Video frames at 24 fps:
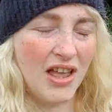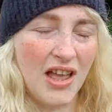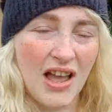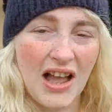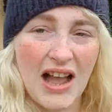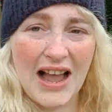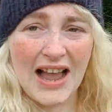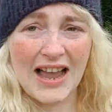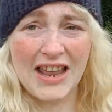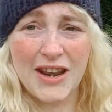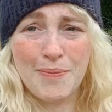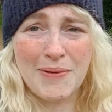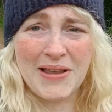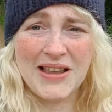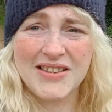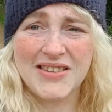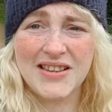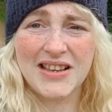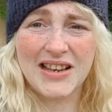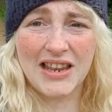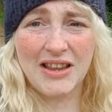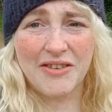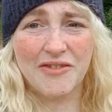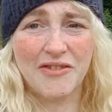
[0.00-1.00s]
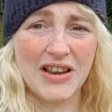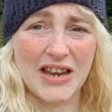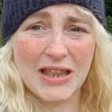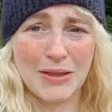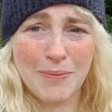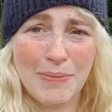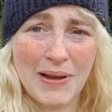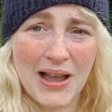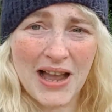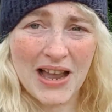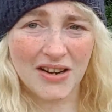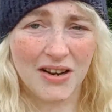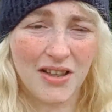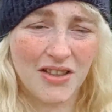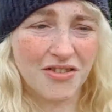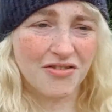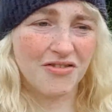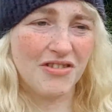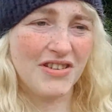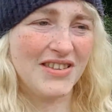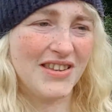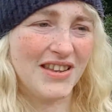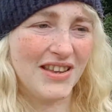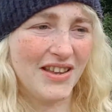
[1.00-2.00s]
I had basically a really bad
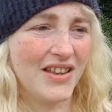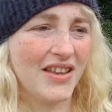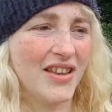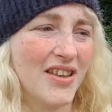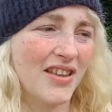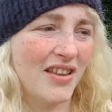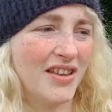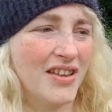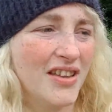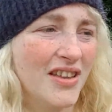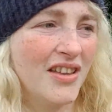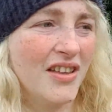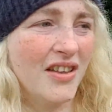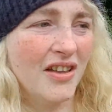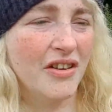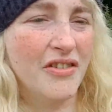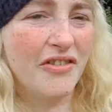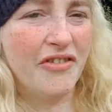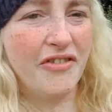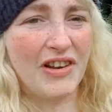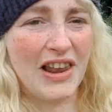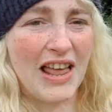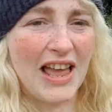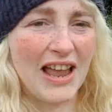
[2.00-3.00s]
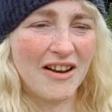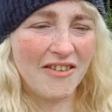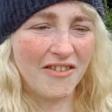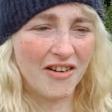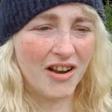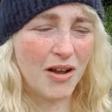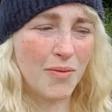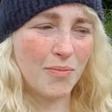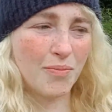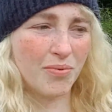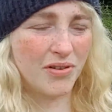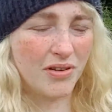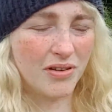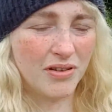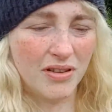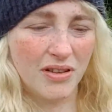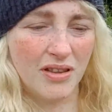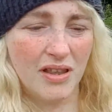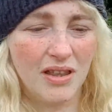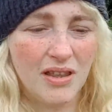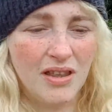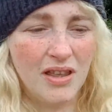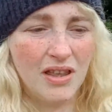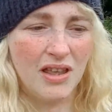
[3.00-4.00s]
arthritic flare up.
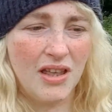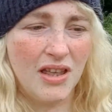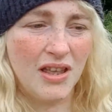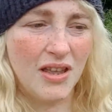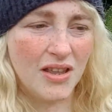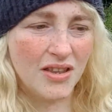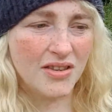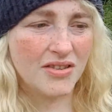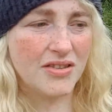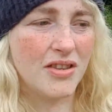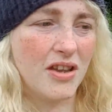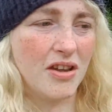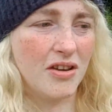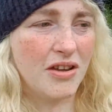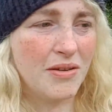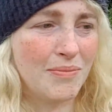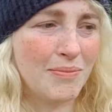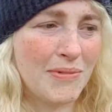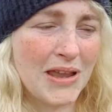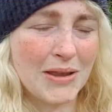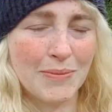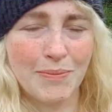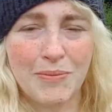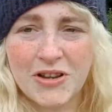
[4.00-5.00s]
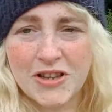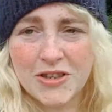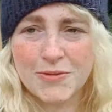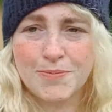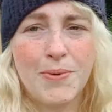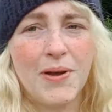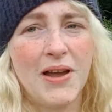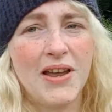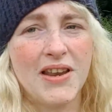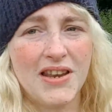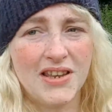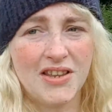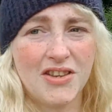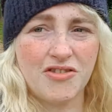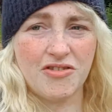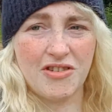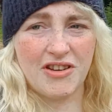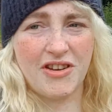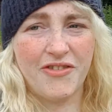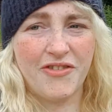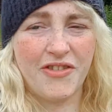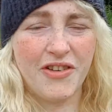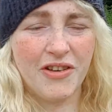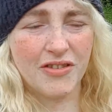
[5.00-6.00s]
So it made my spine
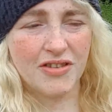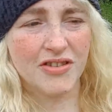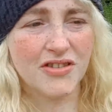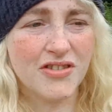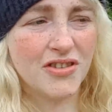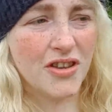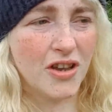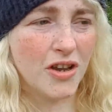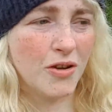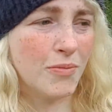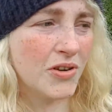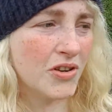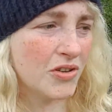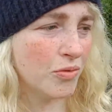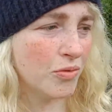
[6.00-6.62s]
injury feel so much